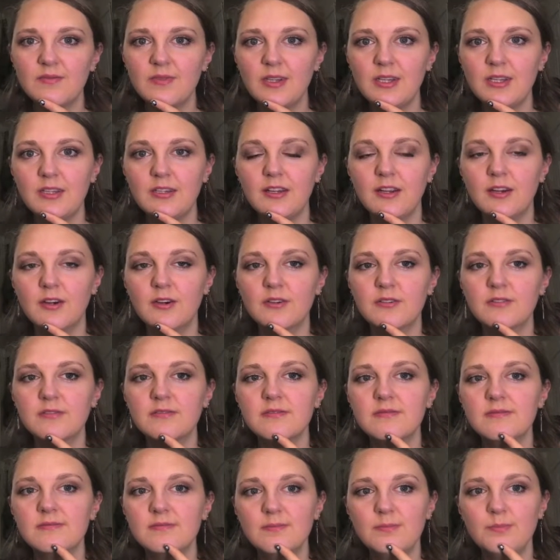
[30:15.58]
you know,
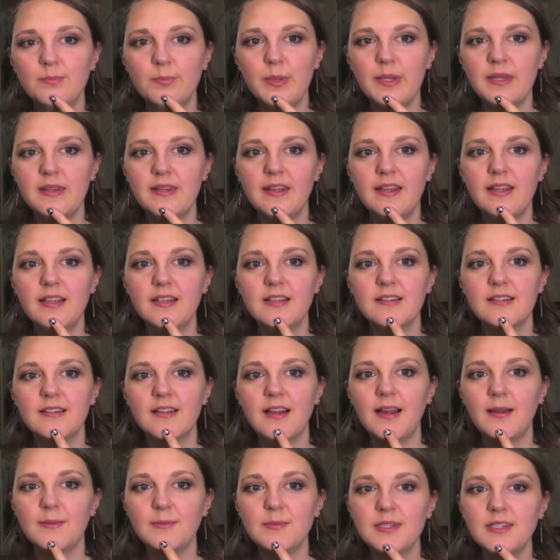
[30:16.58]
been like,
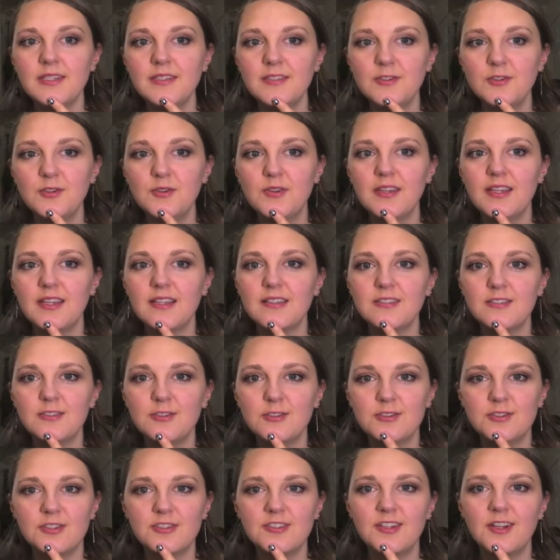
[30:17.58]
I'm gonna do this, you
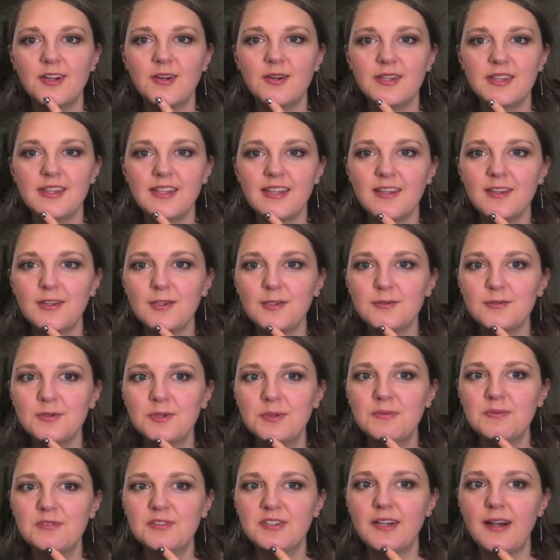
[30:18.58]
should go in the other
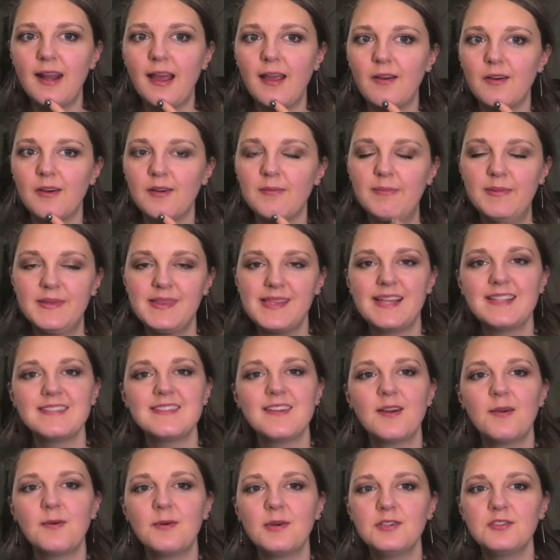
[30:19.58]
room for an hour, but that's
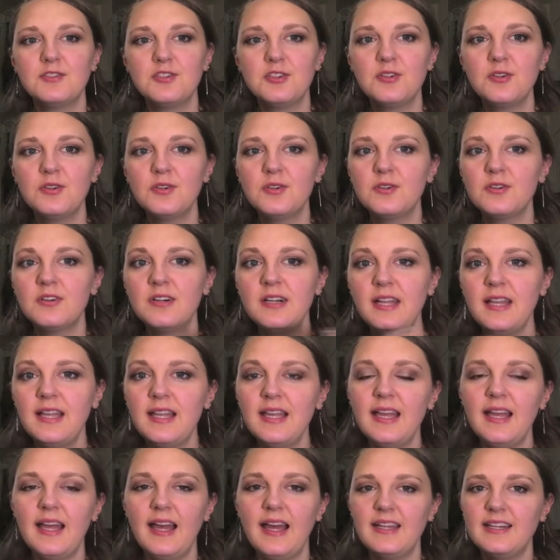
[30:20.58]
awkward too.
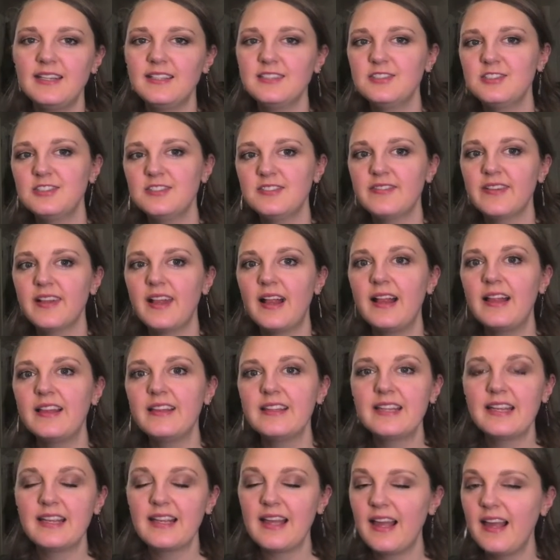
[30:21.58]
And I just
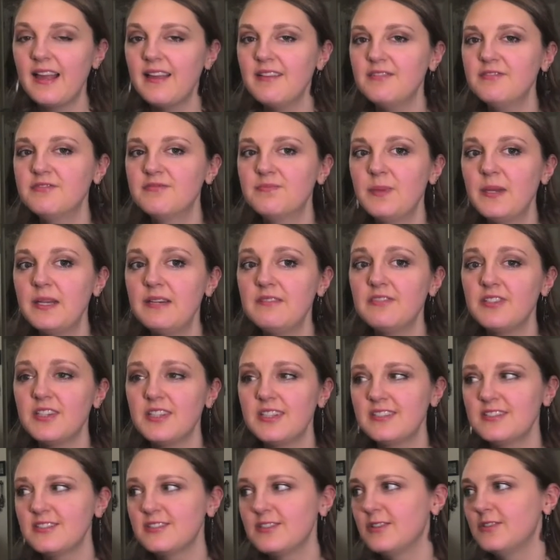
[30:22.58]
like, I've been
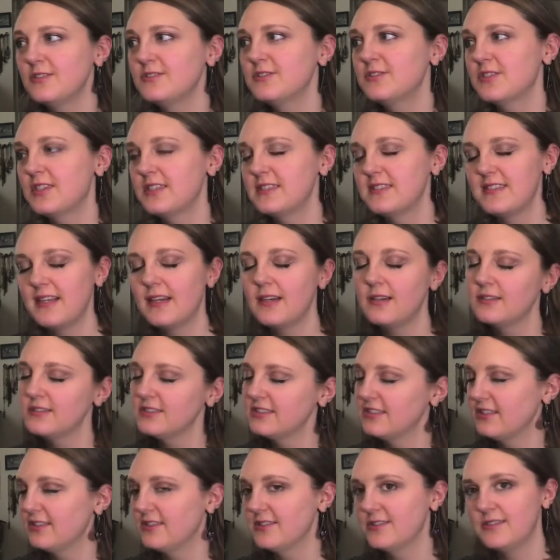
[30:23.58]
feeling so stressed out,
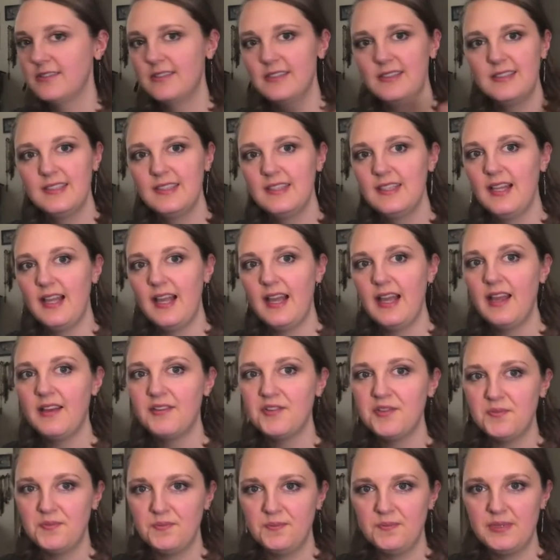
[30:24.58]
so I
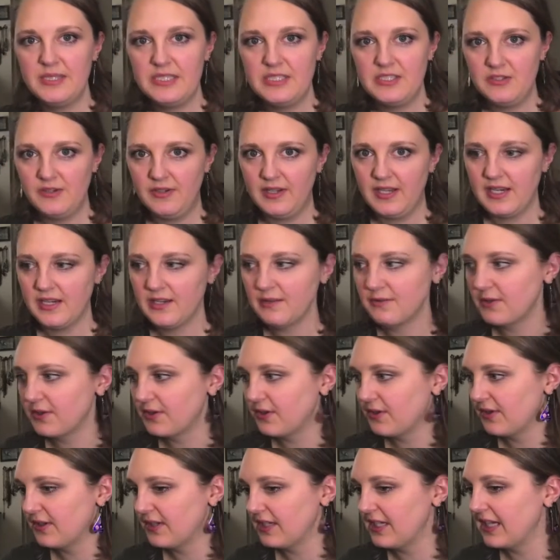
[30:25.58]
haven't been doing any
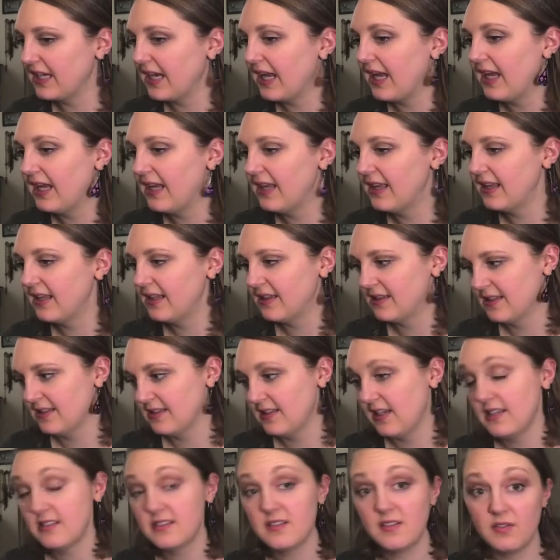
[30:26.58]
recording in the
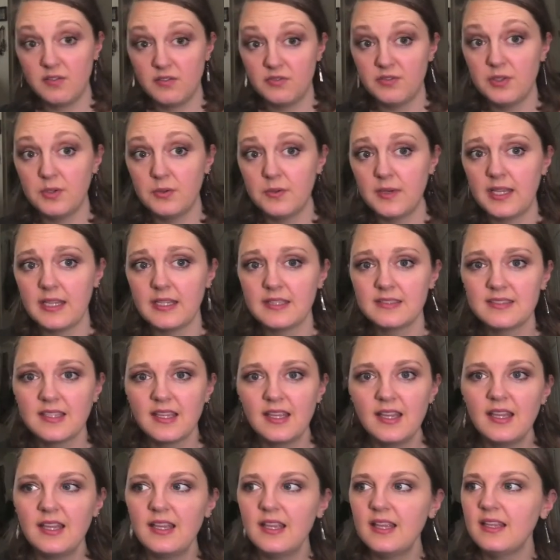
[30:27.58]
last few weeks.
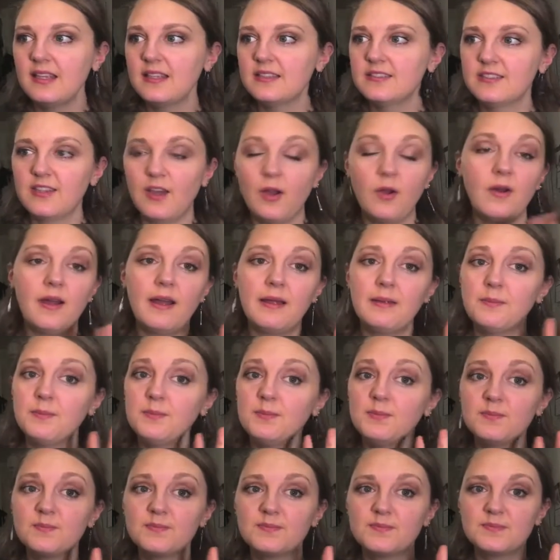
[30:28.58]
So
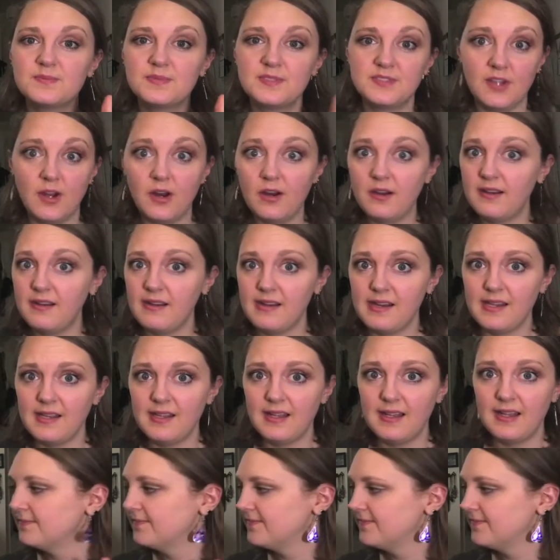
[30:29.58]
I'm sorry.